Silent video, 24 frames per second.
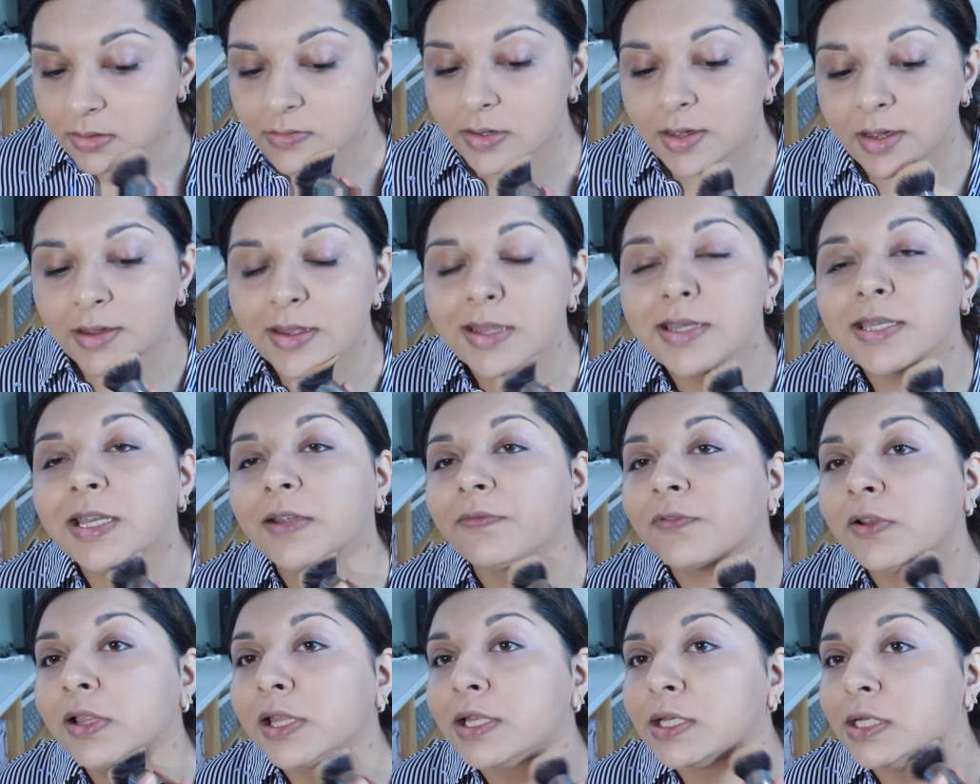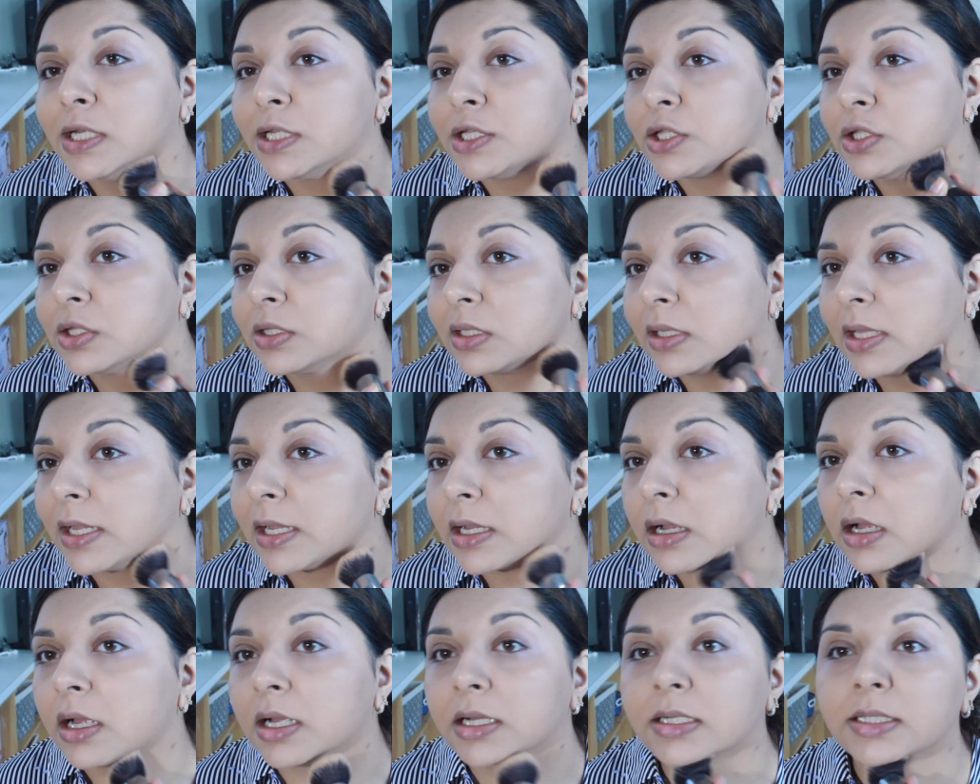Yeah, it definitely does
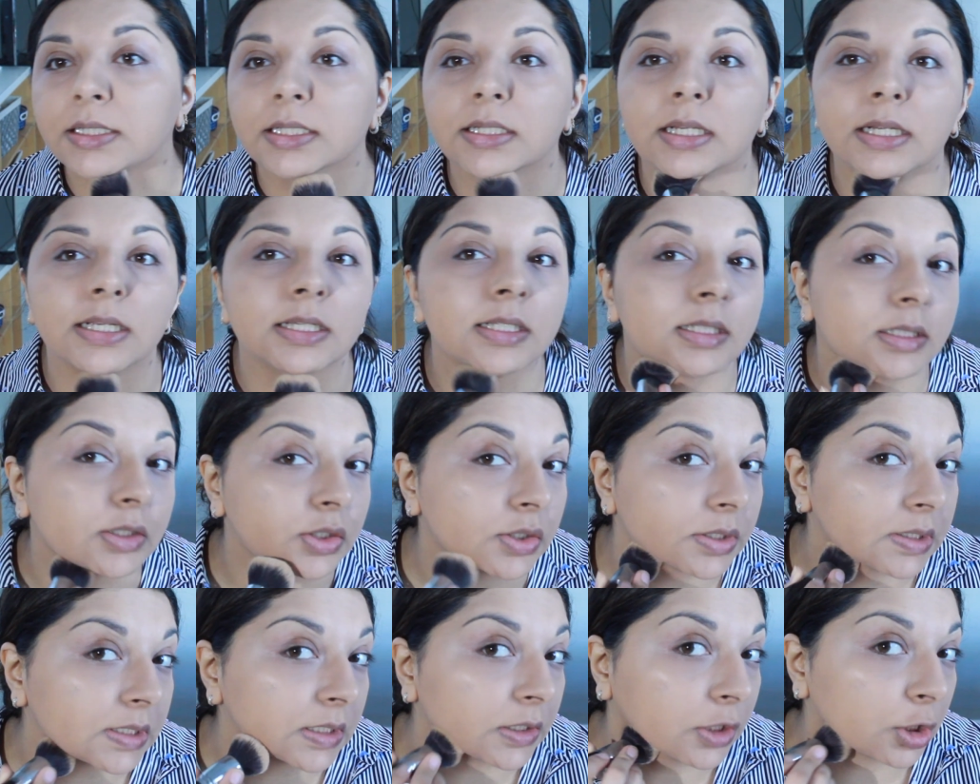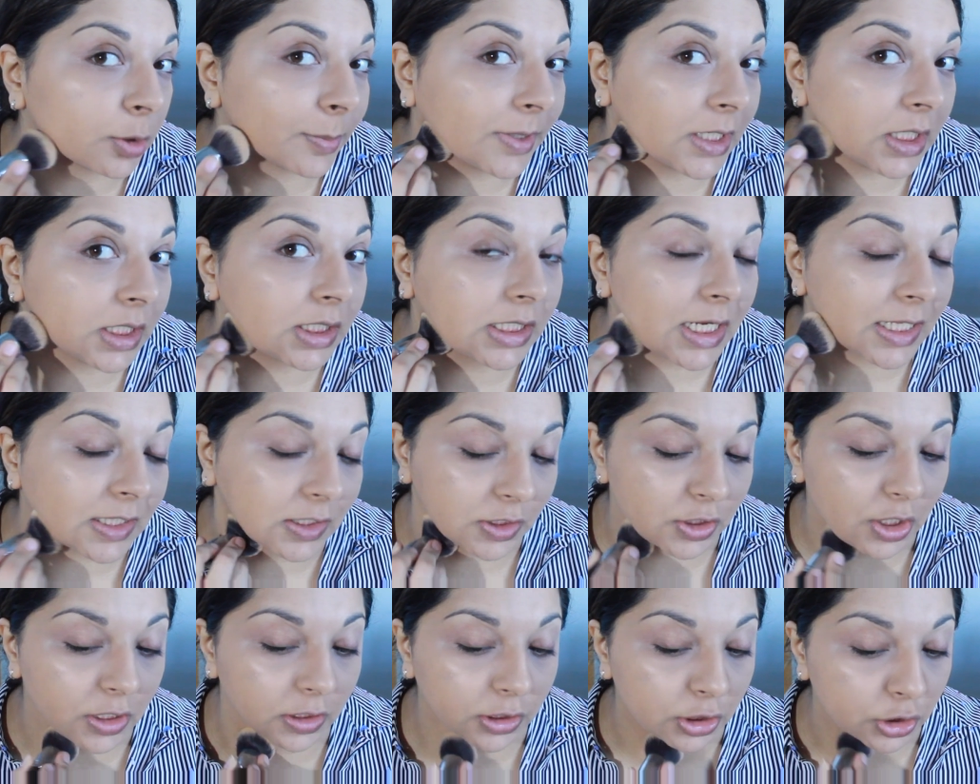like oxidize just a little bit. It
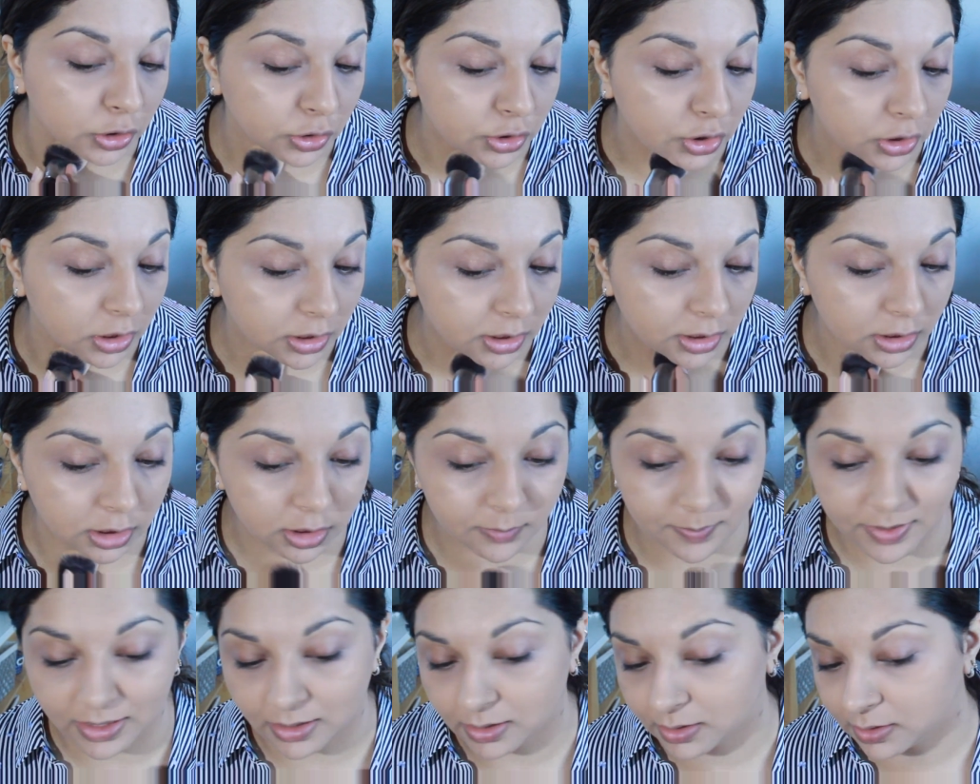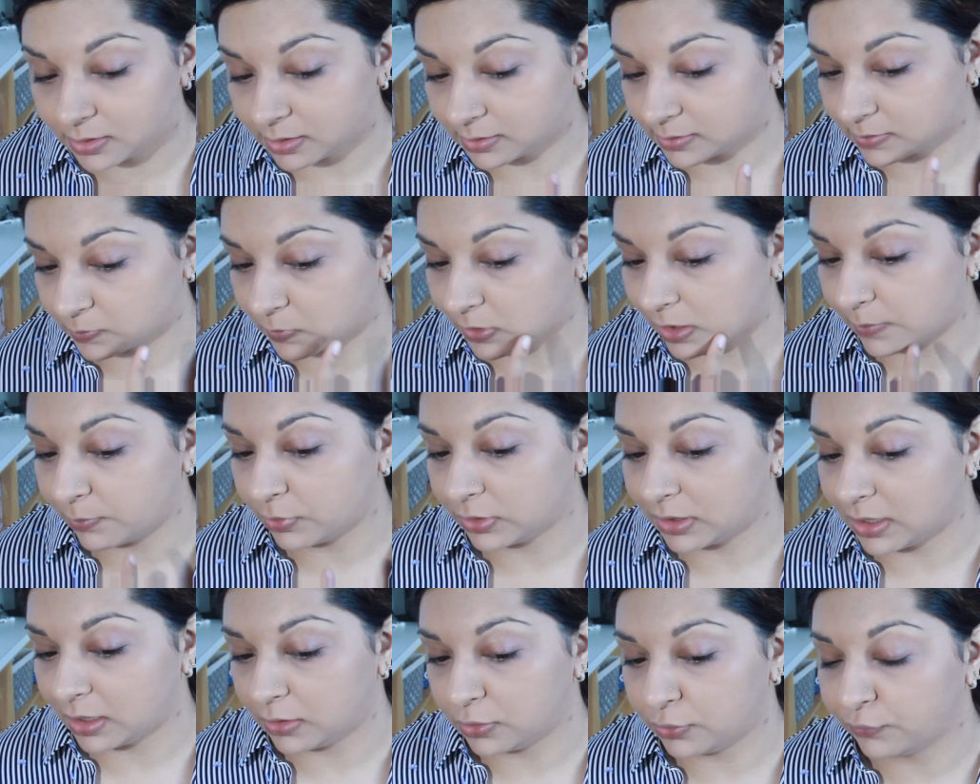gets a little darker because when I
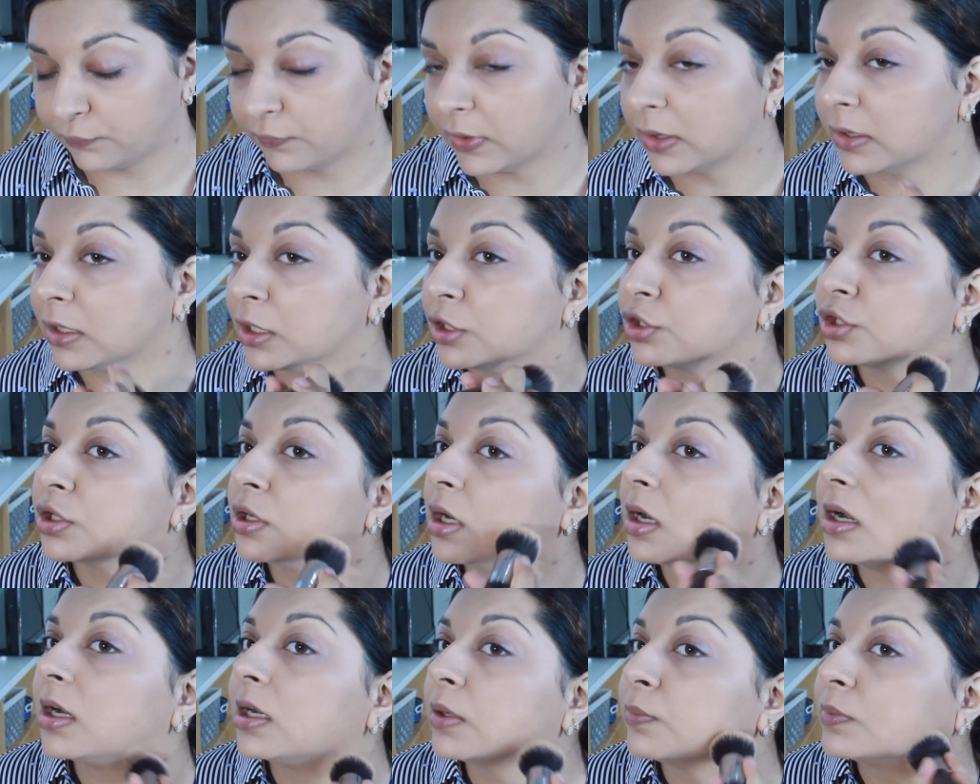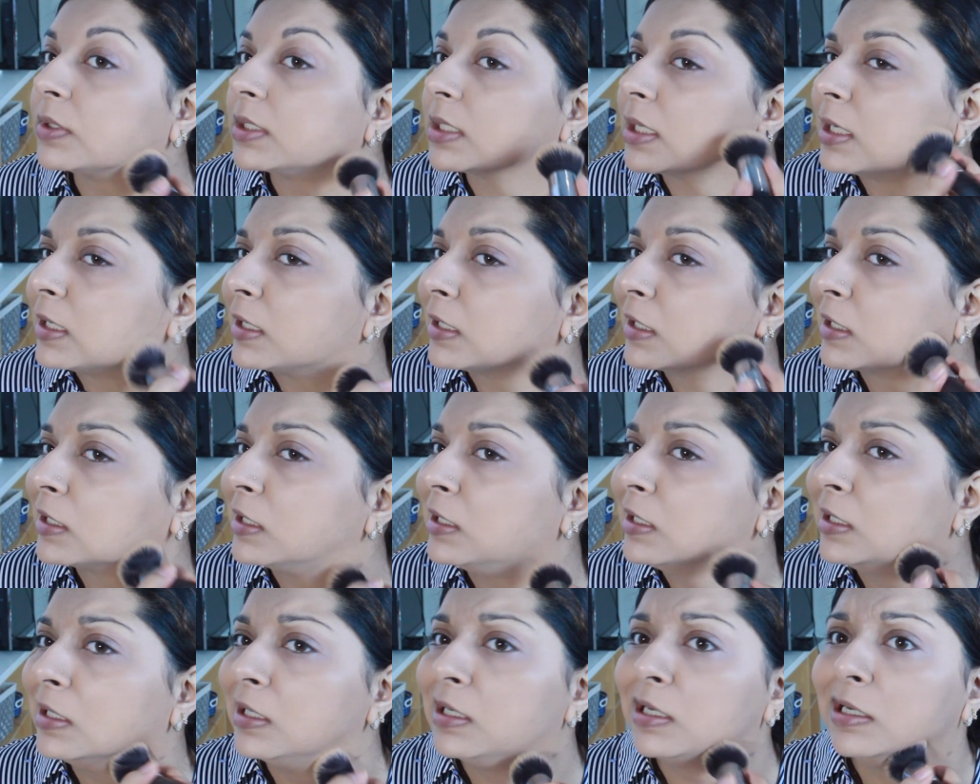put that new foundation on, it was like,
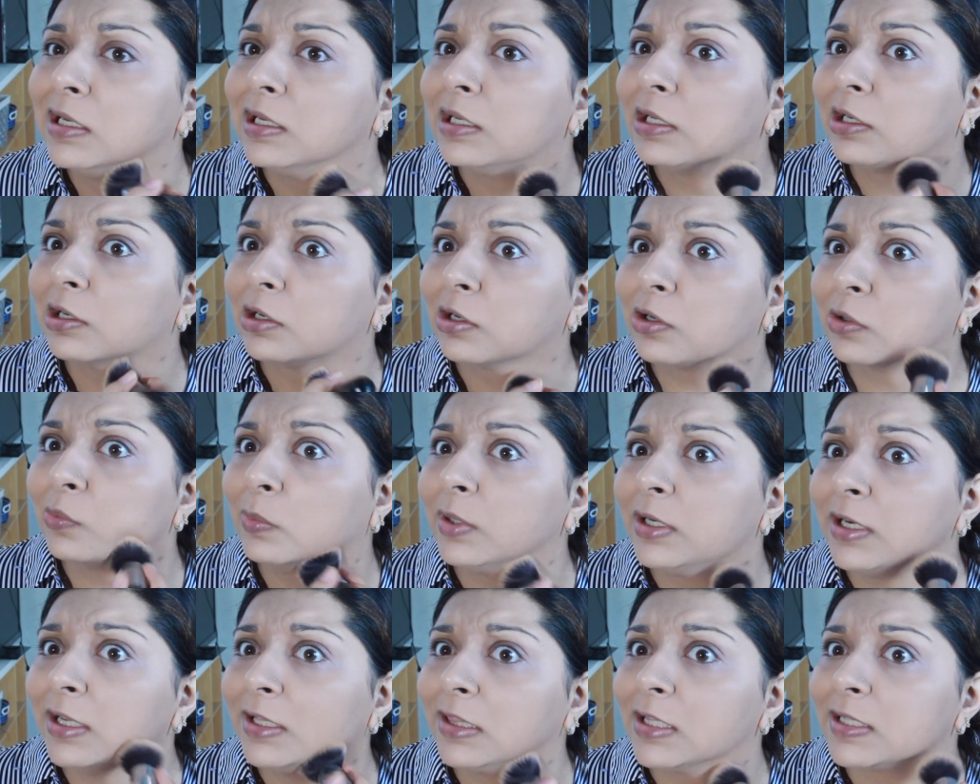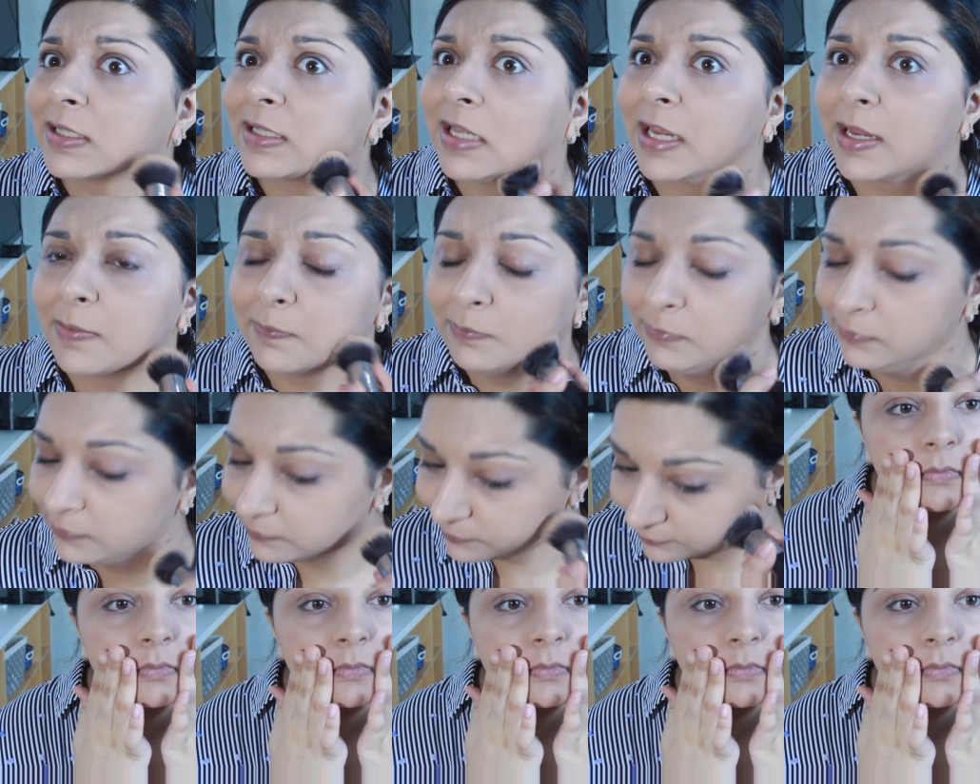girl, we're not the same.